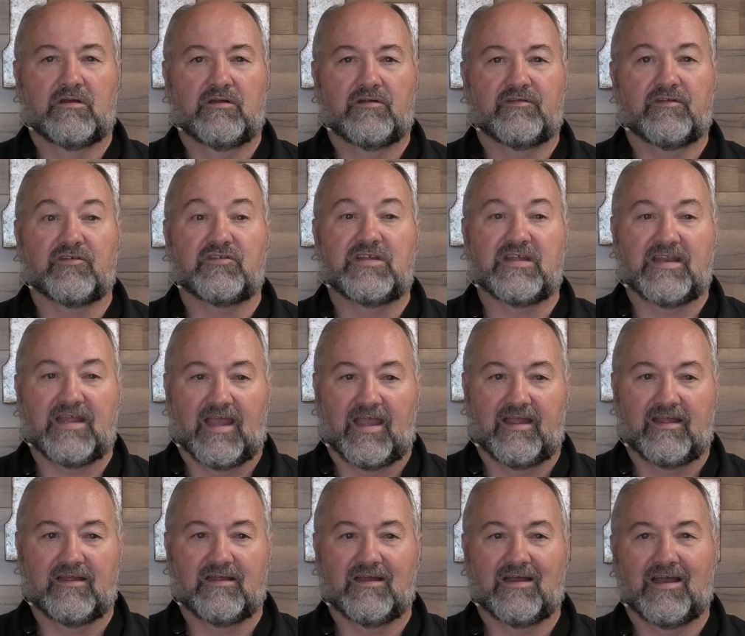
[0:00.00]
So
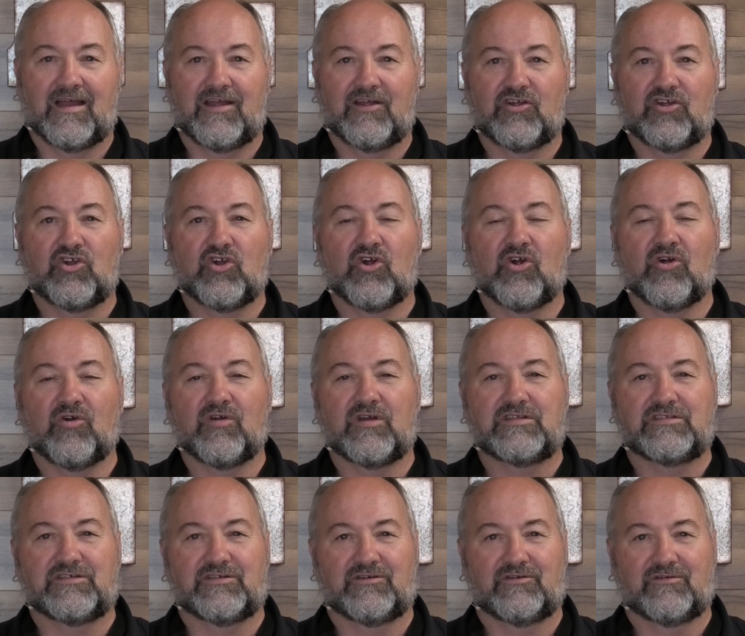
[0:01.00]
today, I
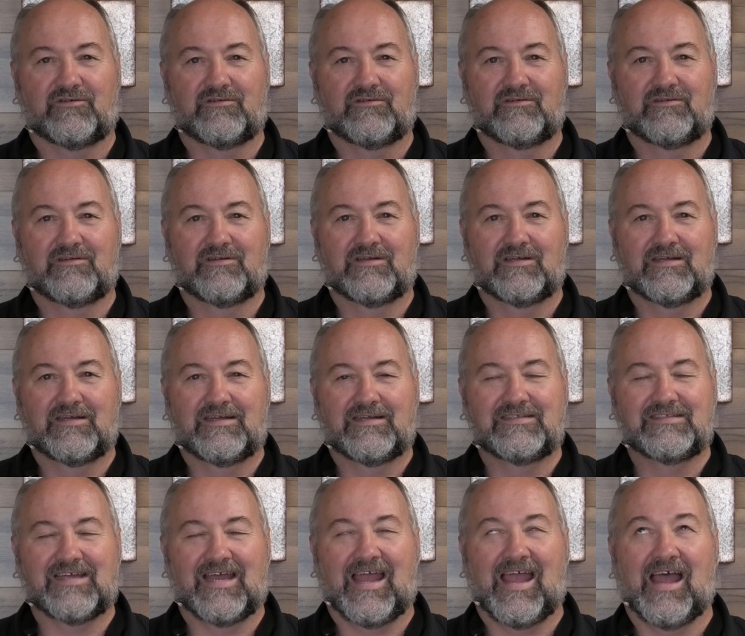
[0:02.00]
encourage you
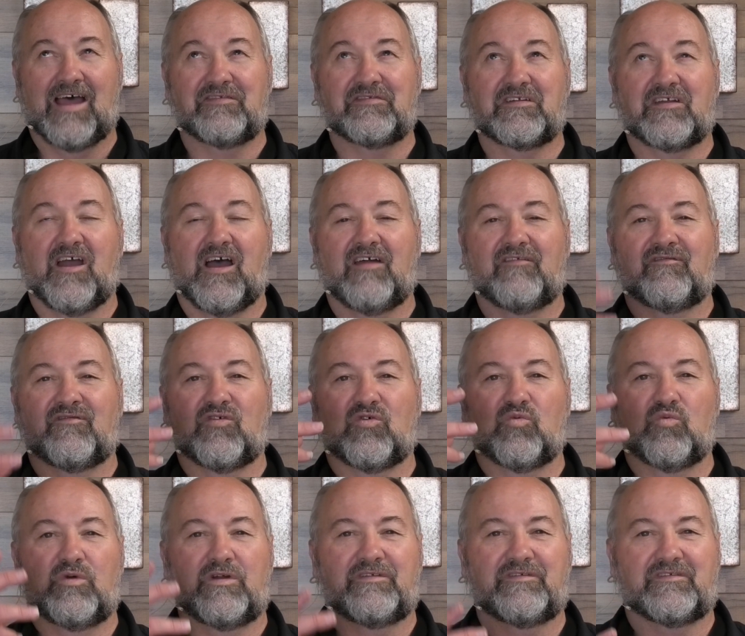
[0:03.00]
to ask God for
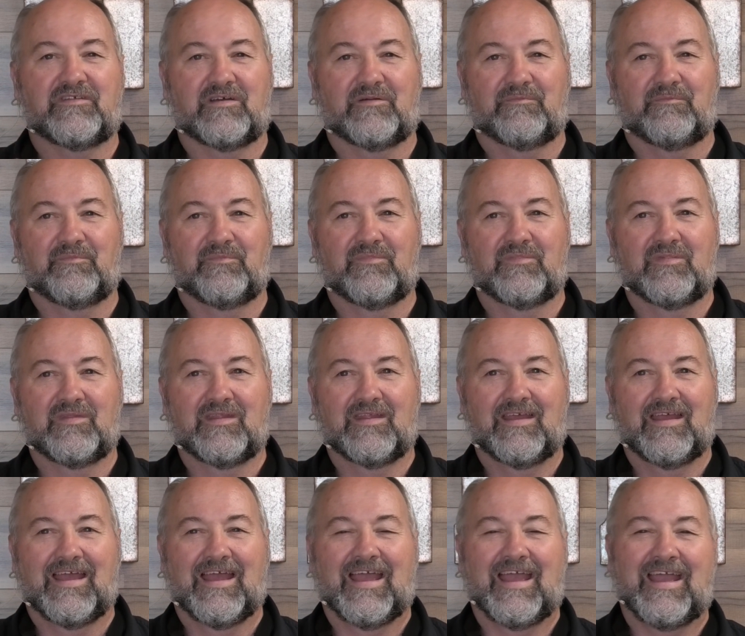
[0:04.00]
wisdom
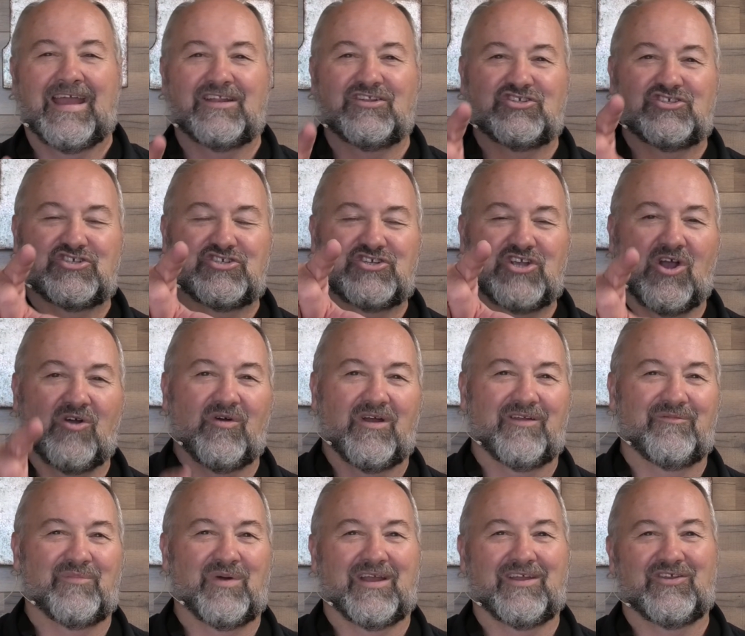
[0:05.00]
and show
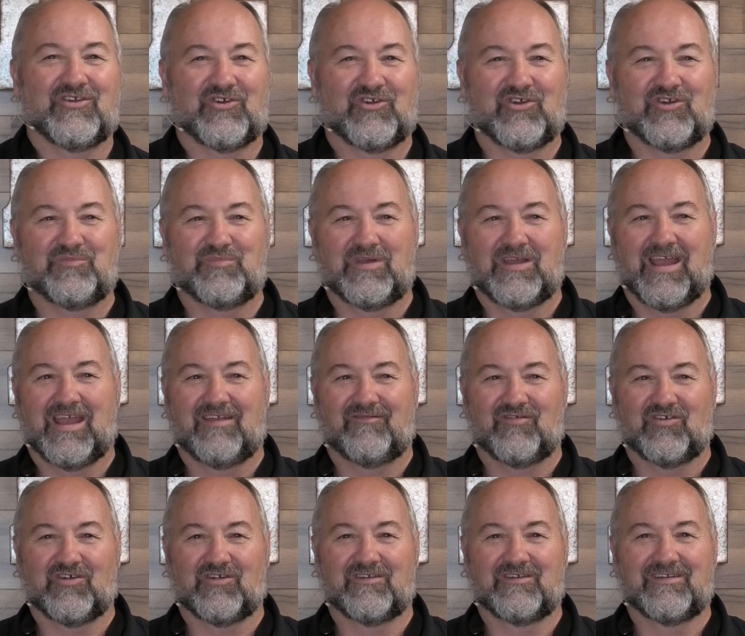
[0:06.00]
it by your good
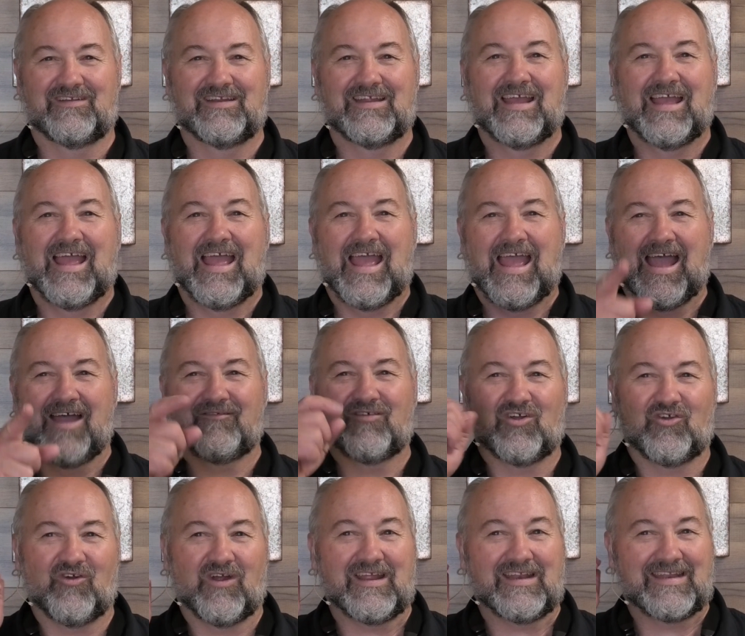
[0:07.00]
behavior. Have
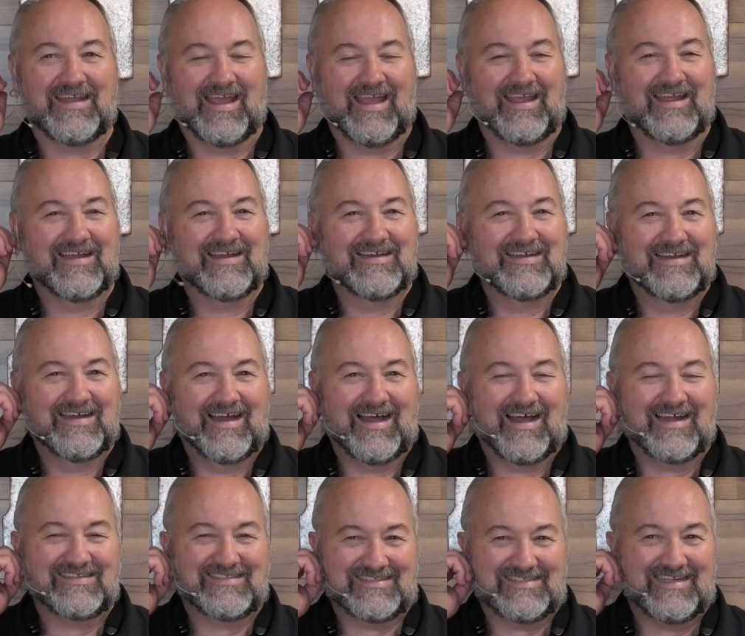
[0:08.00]
a great day.
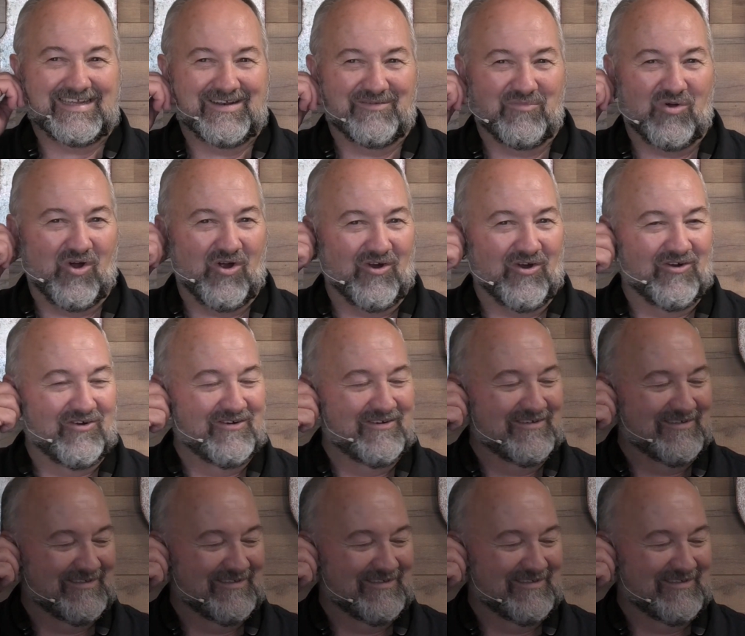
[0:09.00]
I'll see you tomorrow.